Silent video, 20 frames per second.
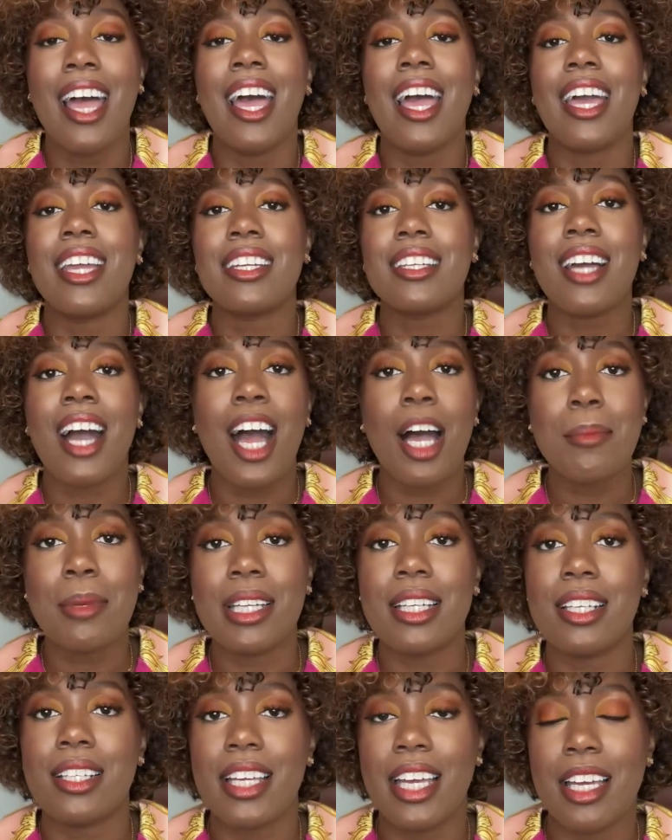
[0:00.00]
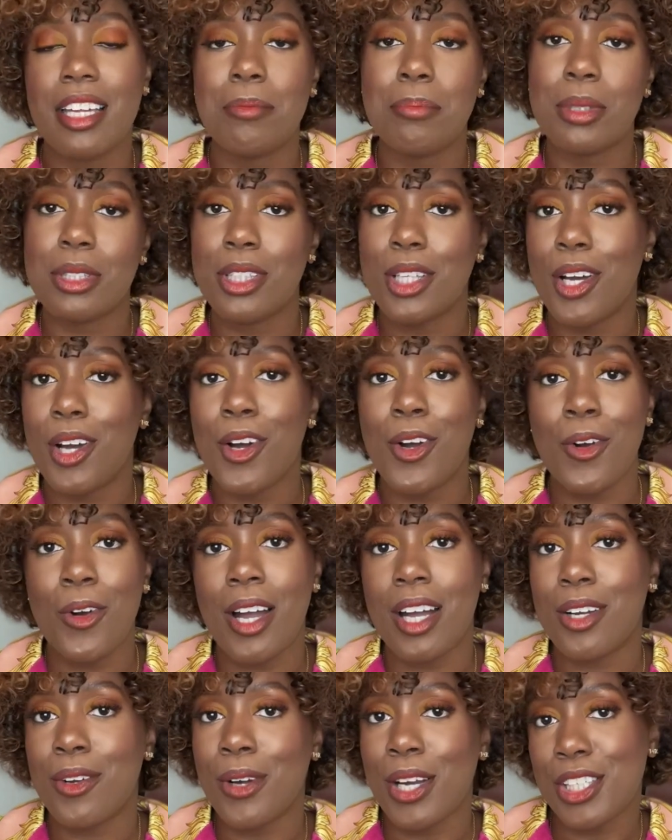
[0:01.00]
and comment again below
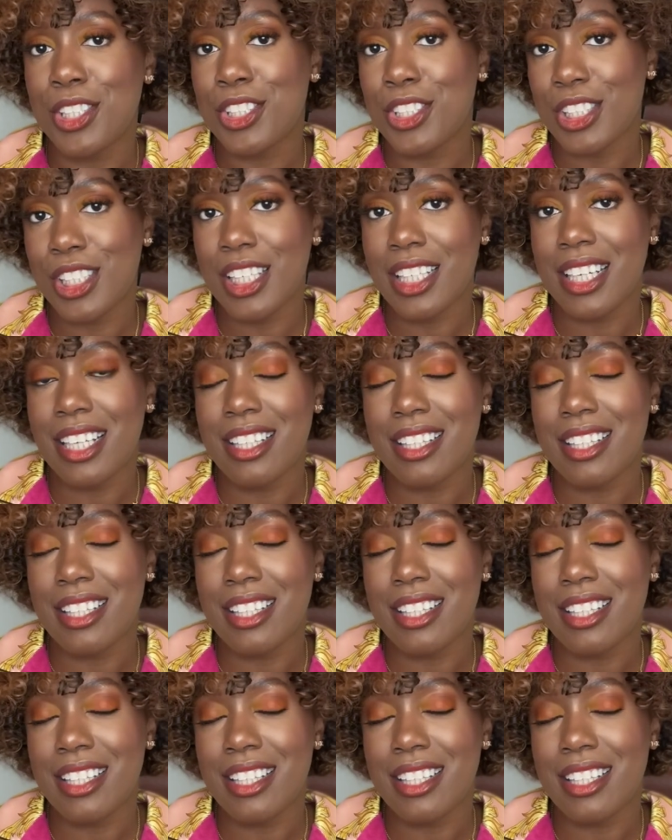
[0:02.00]
a question